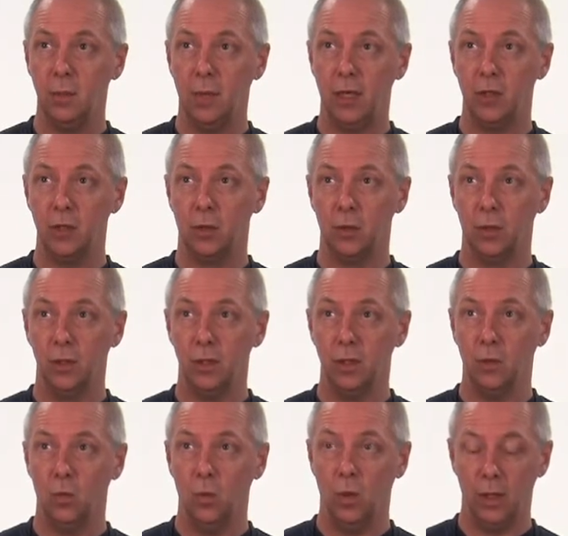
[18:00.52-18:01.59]
to make sure is
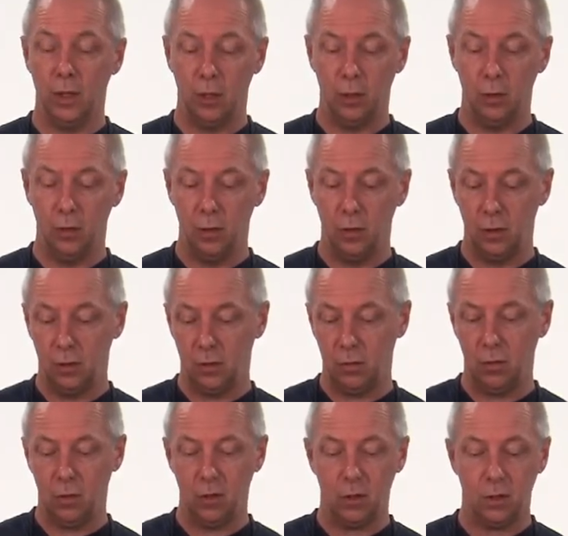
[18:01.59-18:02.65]
that when you
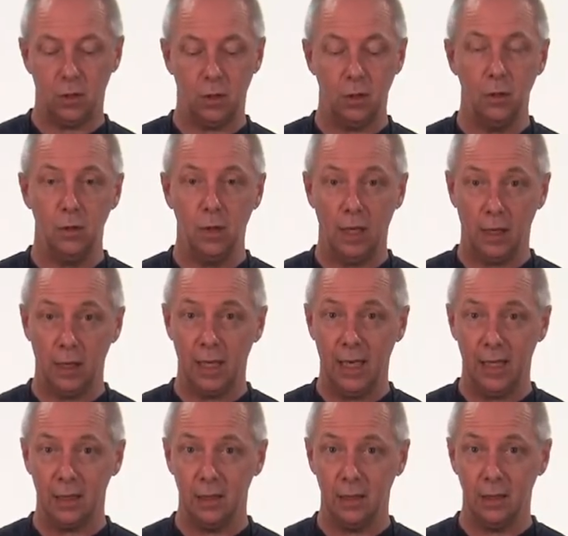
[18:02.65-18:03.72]
do
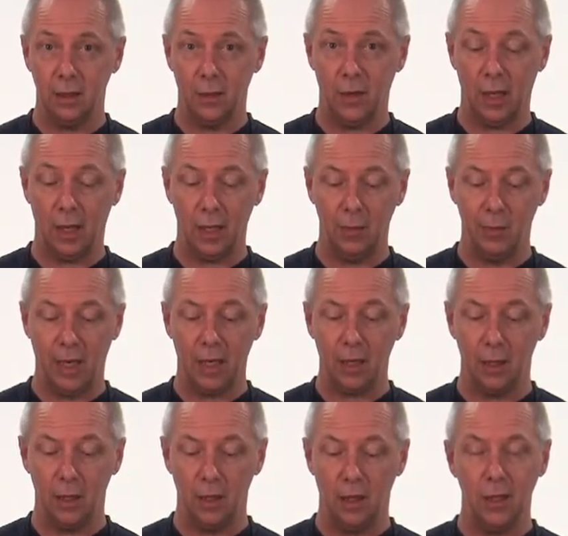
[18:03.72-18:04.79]
cut it there, you make
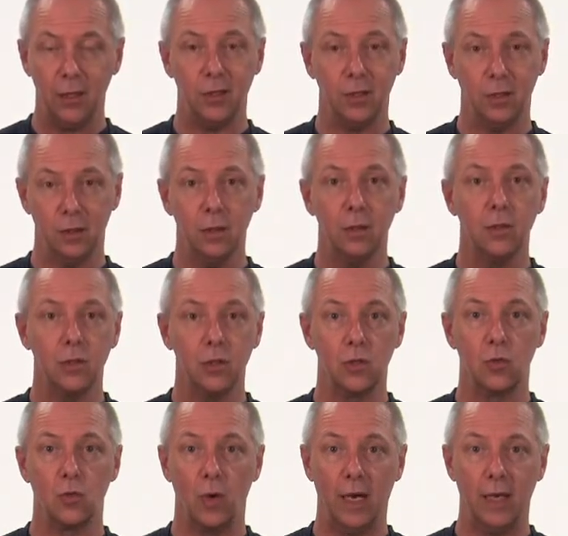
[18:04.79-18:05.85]
a nice
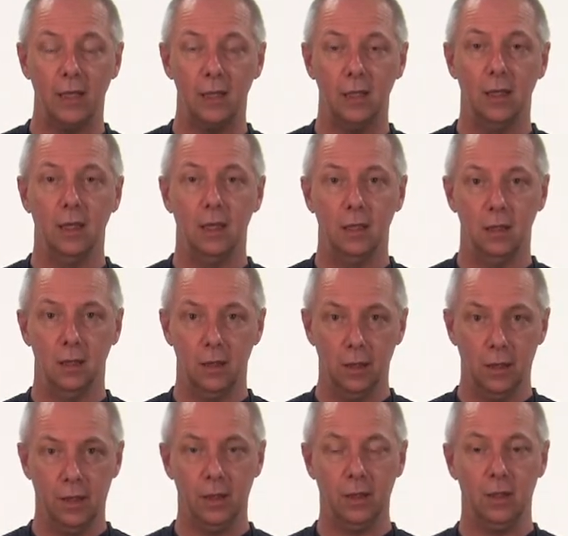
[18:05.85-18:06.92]
straight
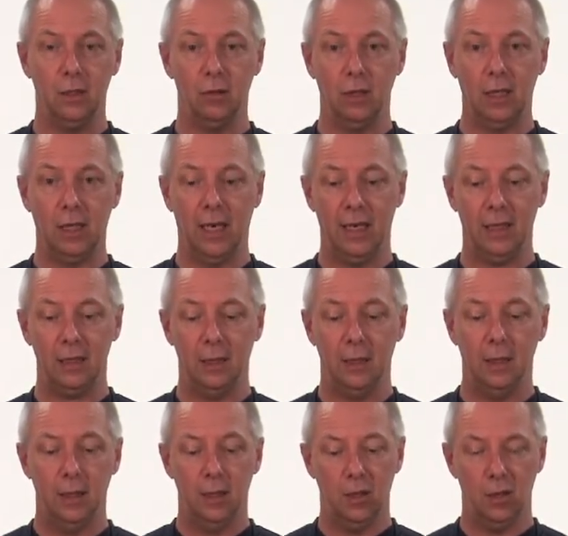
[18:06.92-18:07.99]
90-degree cut
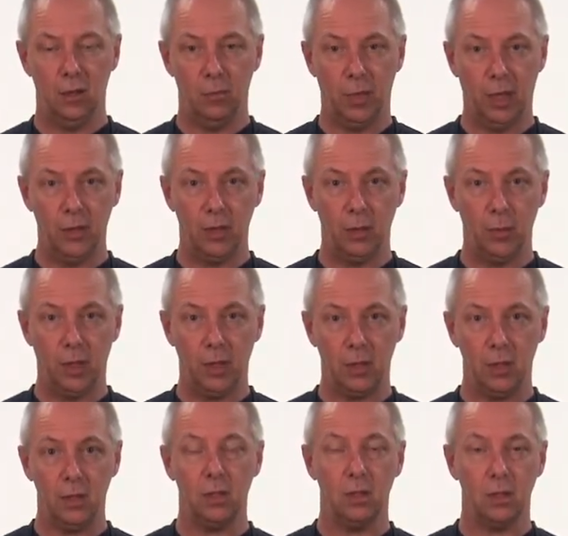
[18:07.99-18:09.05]
on both your
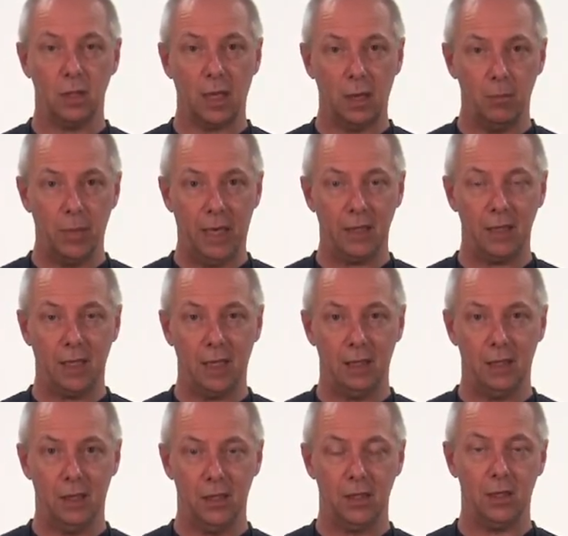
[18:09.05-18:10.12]
pieces so they butt
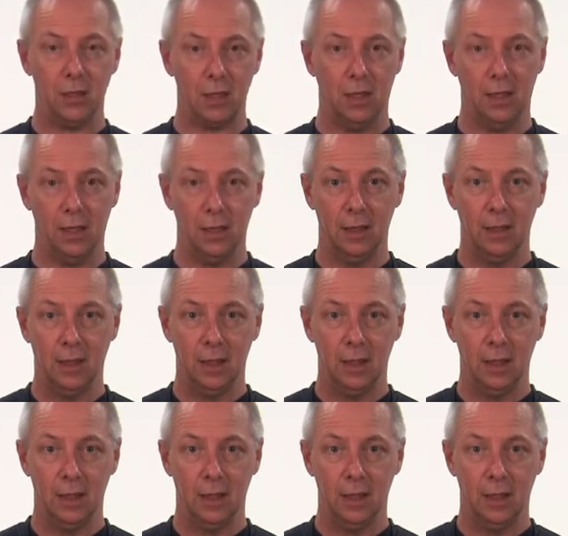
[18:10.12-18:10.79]
together nice and tight.